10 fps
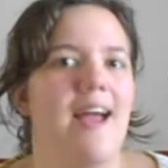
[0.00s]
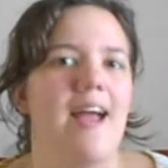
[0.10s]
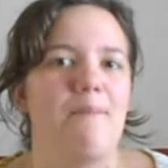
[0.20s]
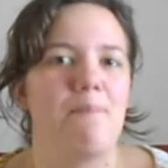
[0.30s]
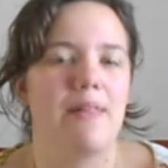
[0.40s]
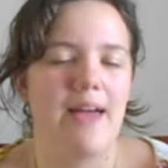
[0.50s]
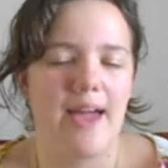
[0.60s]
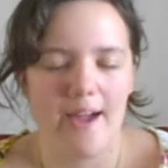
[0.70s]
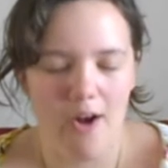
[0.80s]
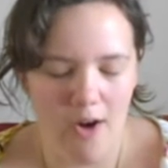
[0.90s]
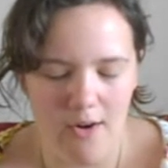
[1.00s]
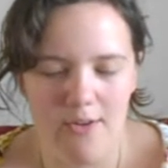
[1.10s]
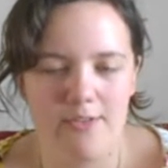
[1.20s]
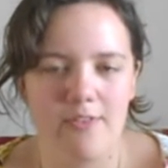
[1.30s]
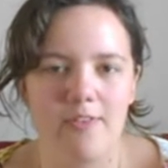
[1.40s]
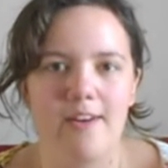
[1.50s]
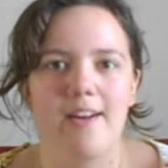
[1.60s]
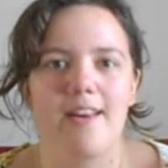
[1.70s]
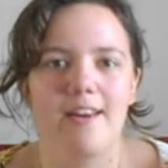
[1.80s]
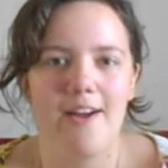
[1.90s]
and play over
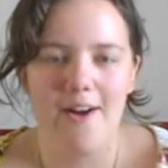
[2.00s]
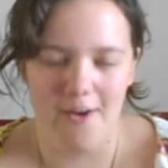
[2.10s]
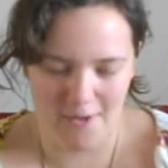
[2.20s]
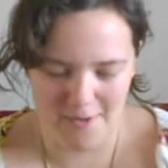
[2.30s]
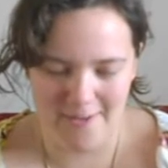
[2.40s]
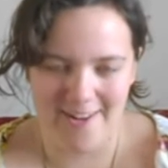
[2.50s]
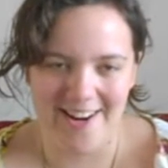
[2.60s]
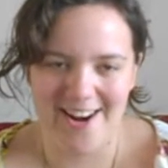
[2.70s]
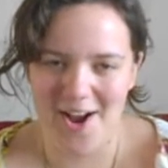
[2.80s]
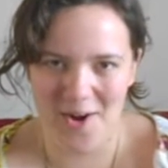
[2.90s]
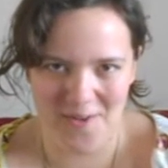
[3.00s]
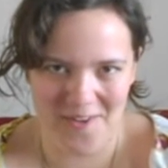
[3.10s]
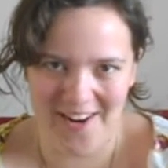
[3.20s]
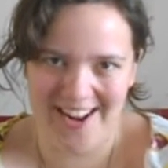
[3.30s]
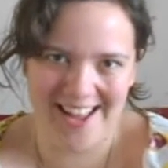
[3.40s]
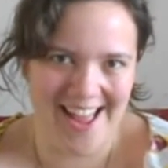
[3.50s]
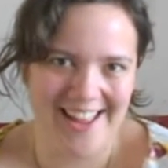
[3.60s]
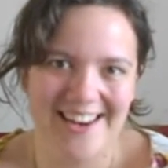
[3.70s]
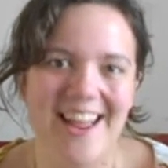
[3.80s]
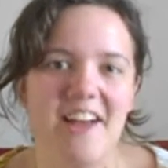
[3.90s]
and over and over again.